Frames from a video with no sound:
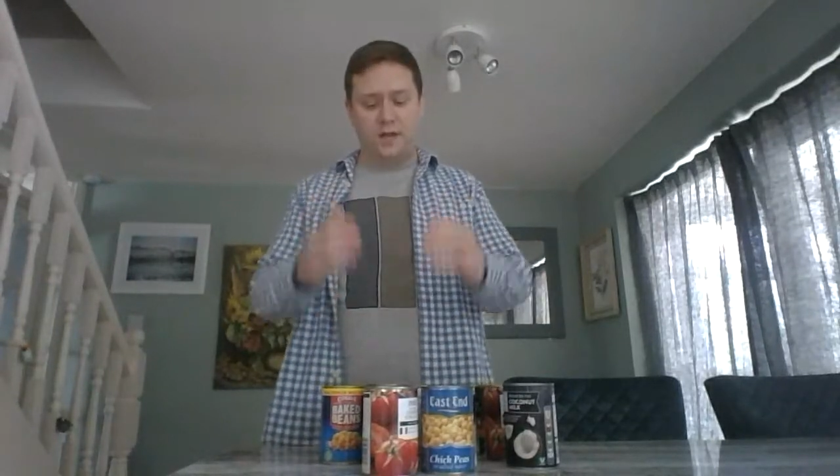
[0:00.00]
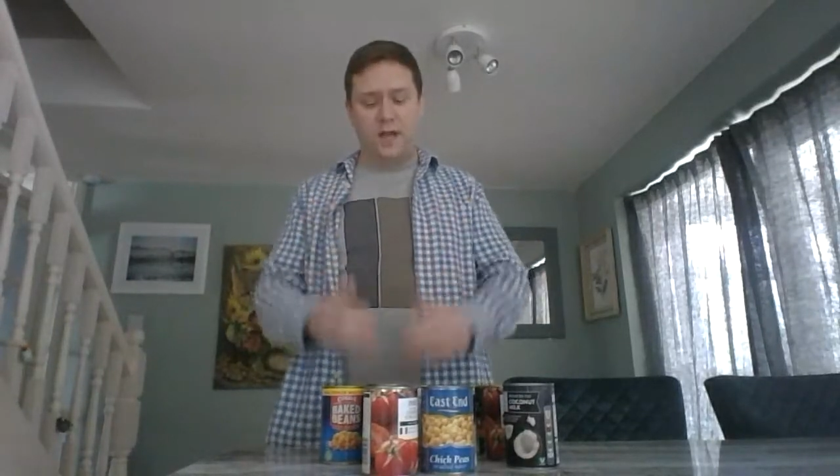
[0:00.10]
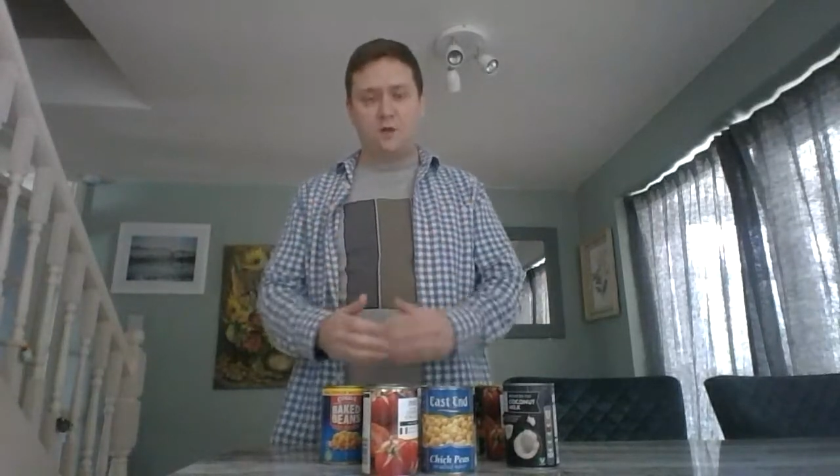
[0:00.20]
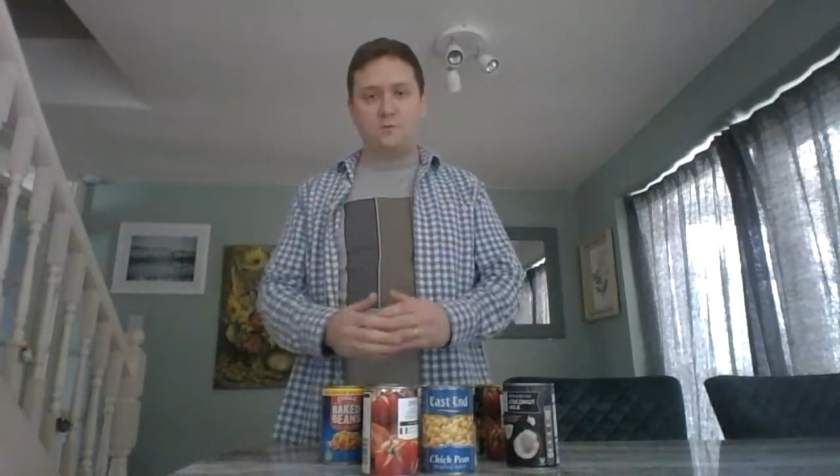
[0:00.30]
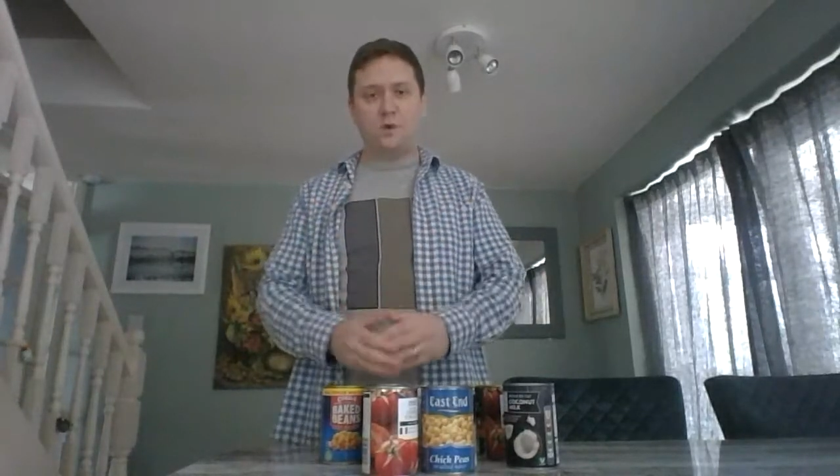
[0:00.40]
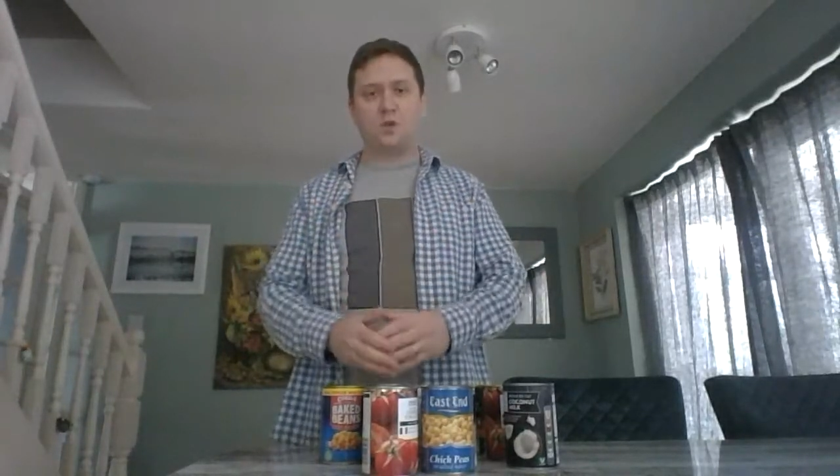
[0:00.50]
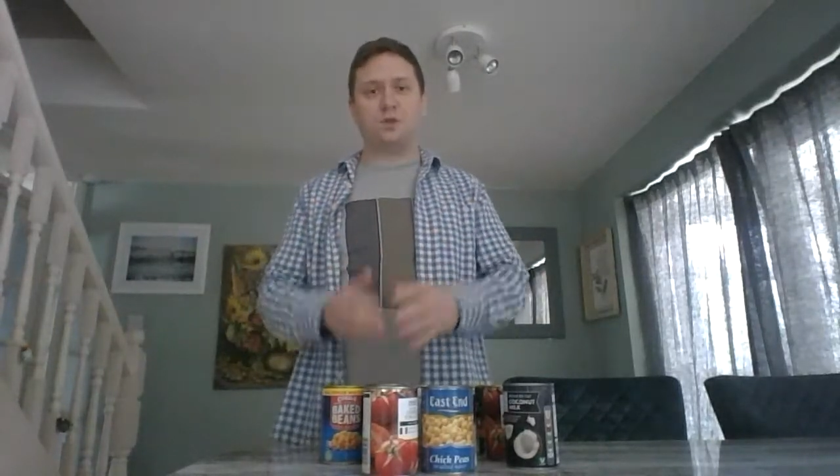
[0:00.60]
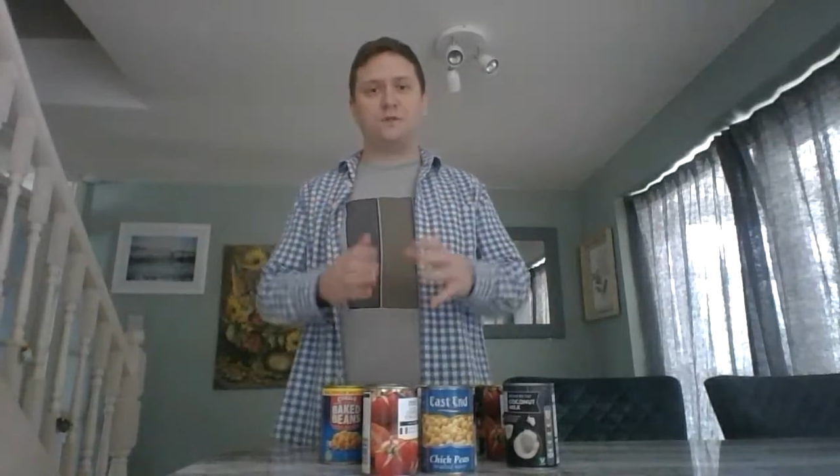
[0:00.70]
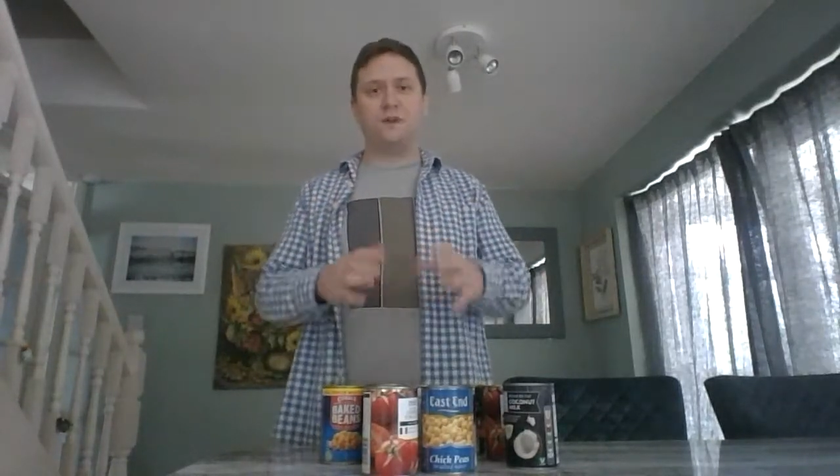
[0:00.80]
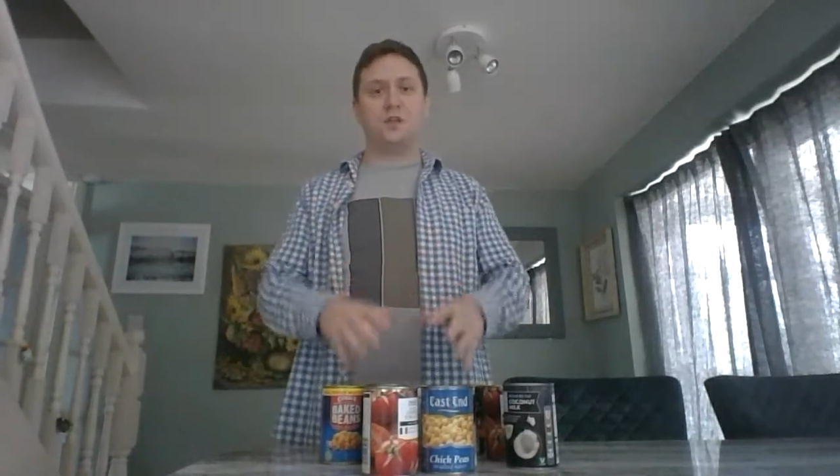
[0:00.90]
how
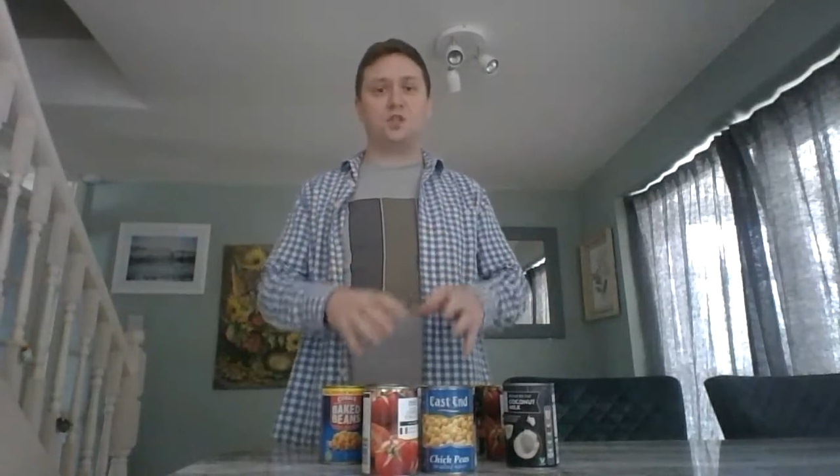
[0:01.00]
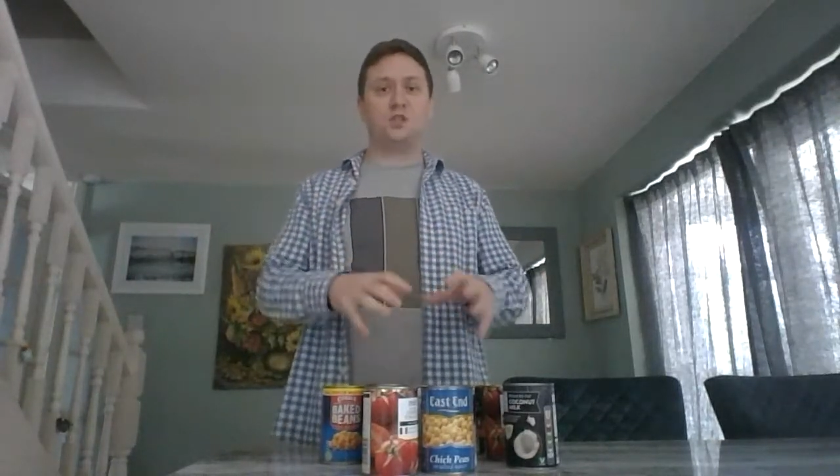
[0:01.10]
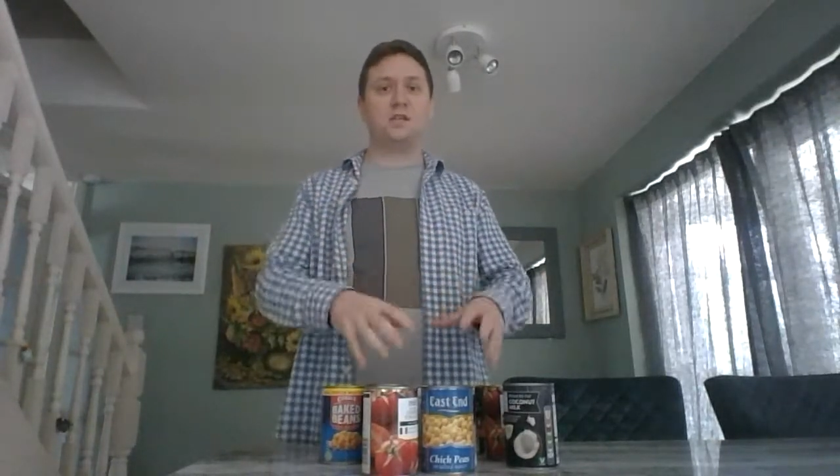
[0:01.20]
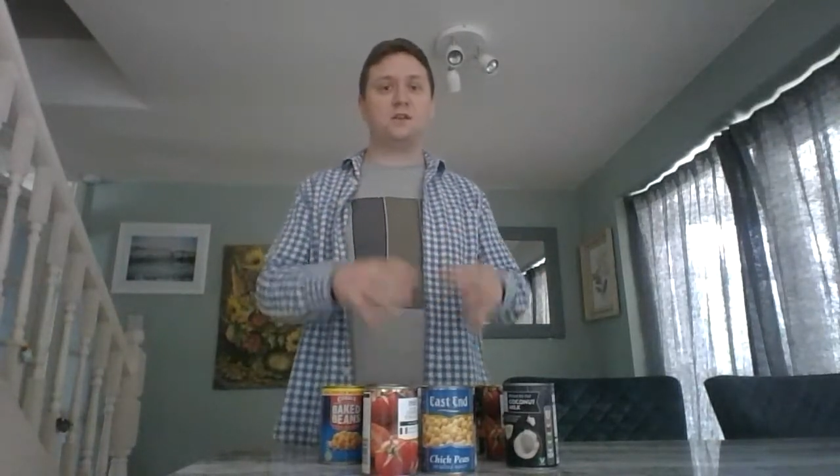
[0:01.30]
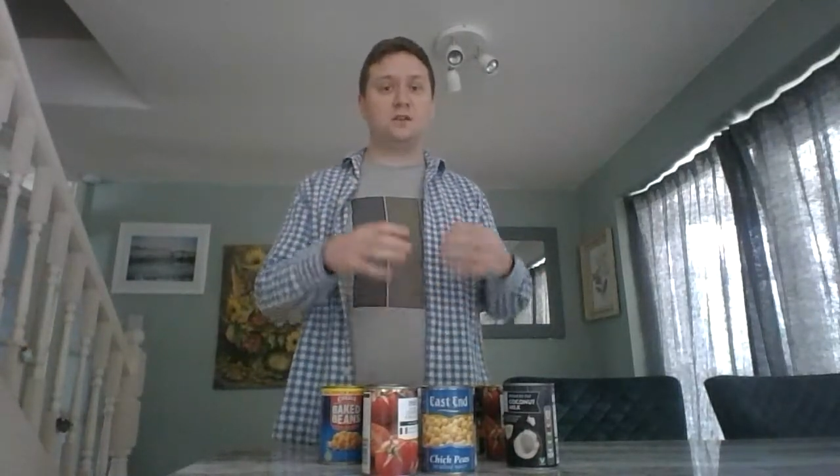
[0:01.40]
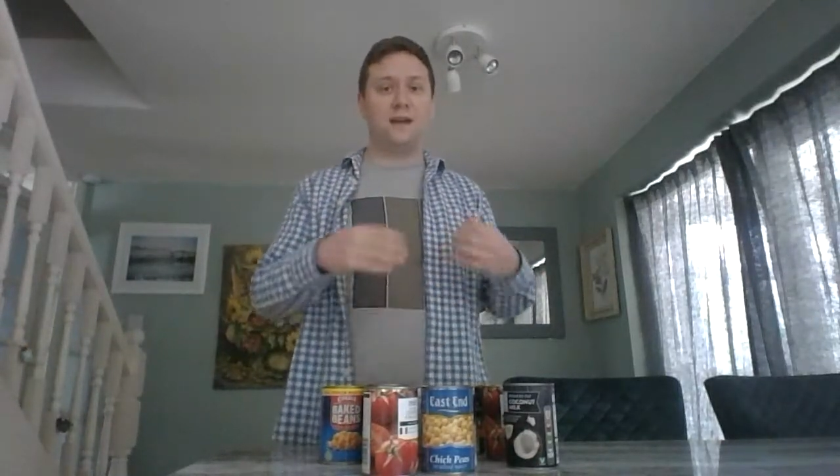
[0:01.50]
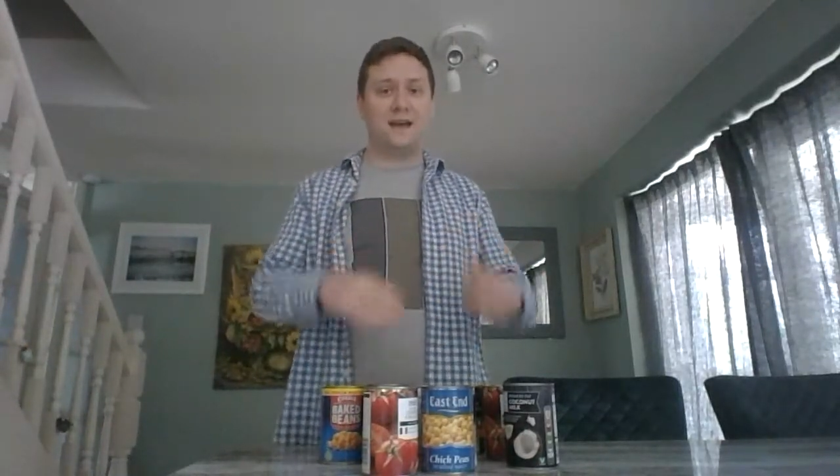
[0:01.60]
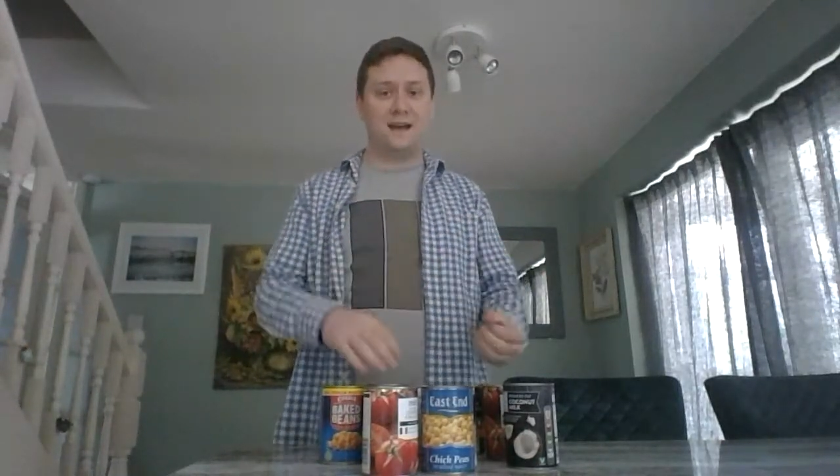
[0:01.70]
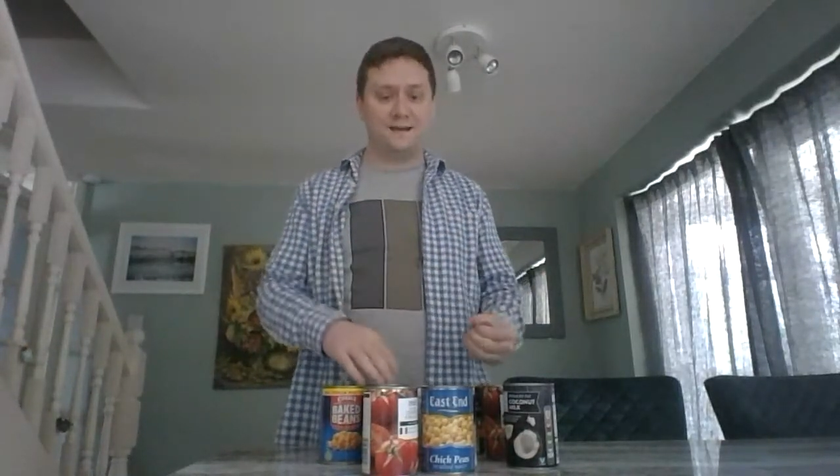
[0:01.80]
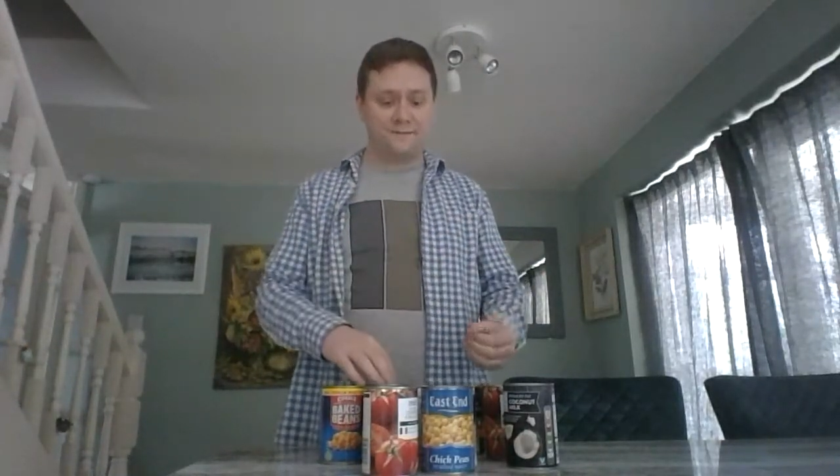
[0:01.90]
much of each tin I
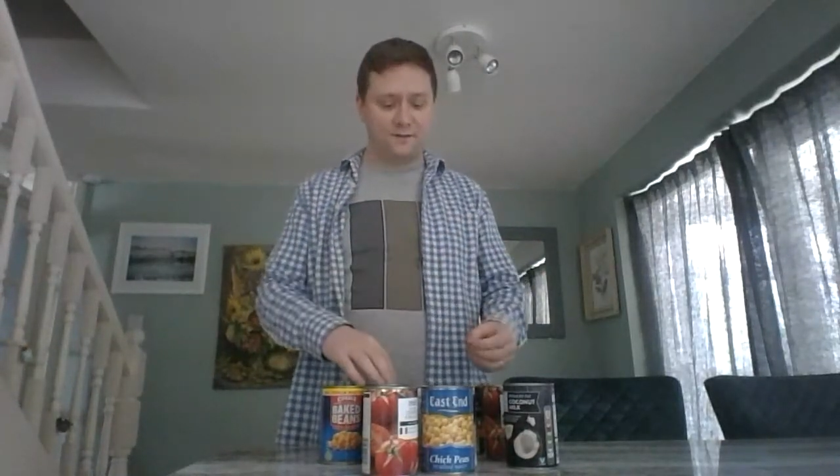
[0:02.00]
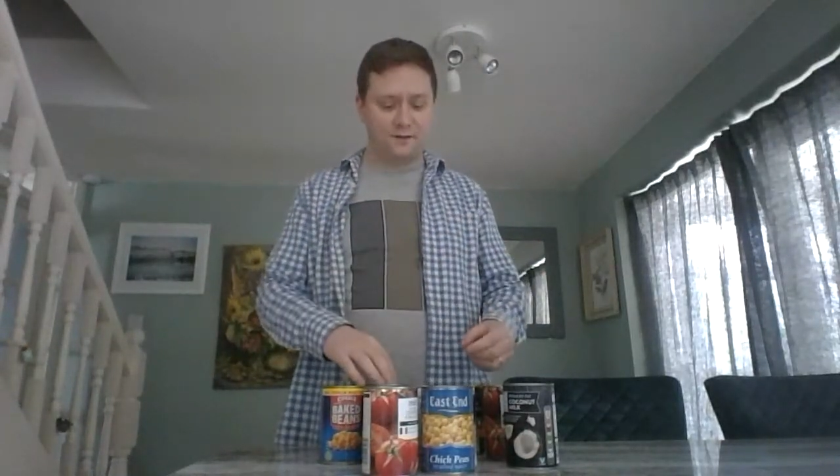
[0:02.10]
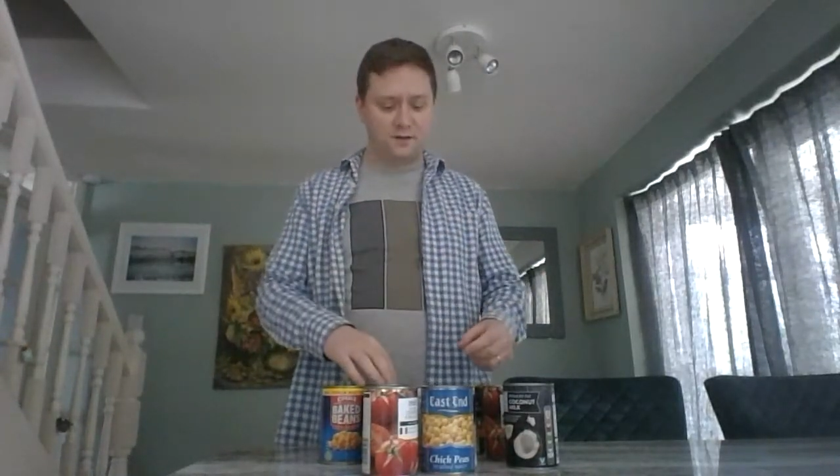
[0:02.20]
have